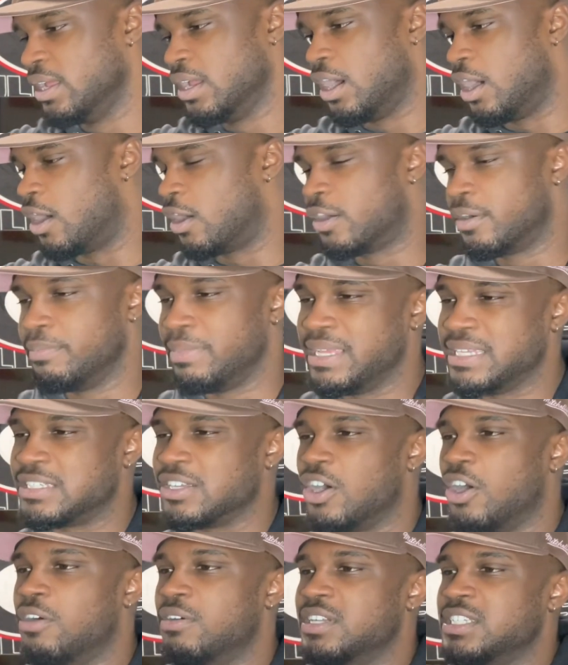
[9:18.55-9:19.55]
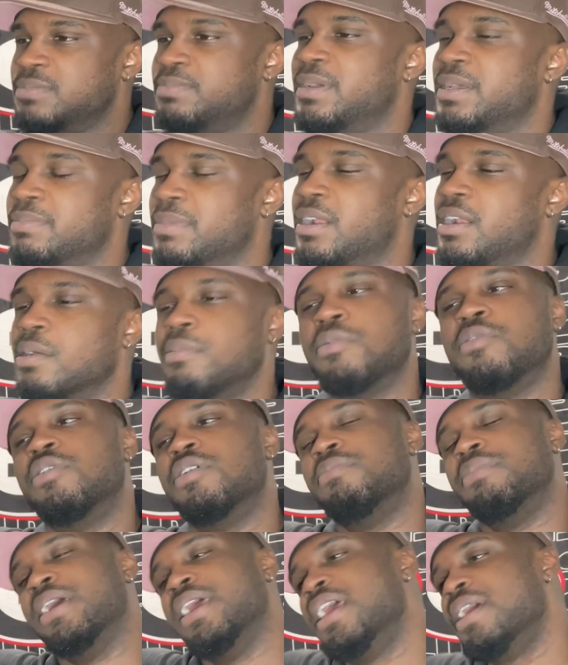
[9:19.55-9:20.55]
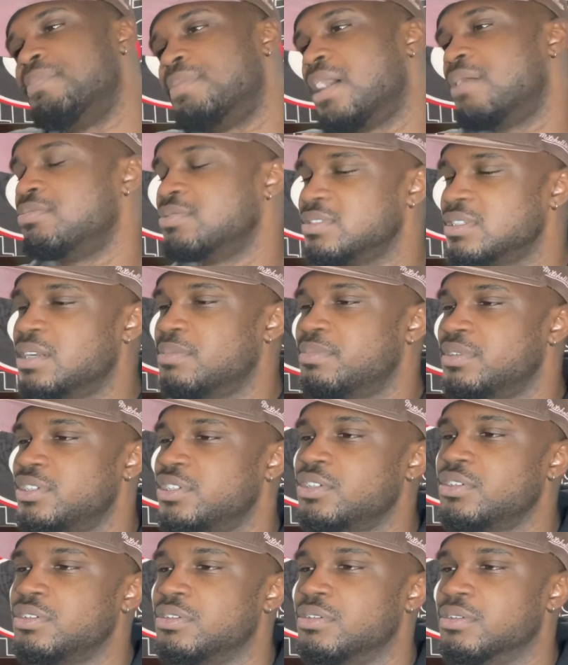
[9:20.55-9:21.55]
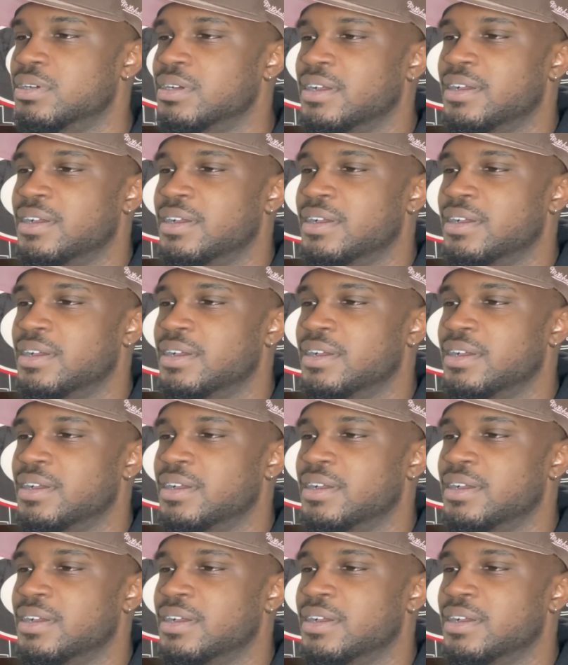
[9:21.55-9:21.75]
R&B has always been my number one, but hip-hop was number two.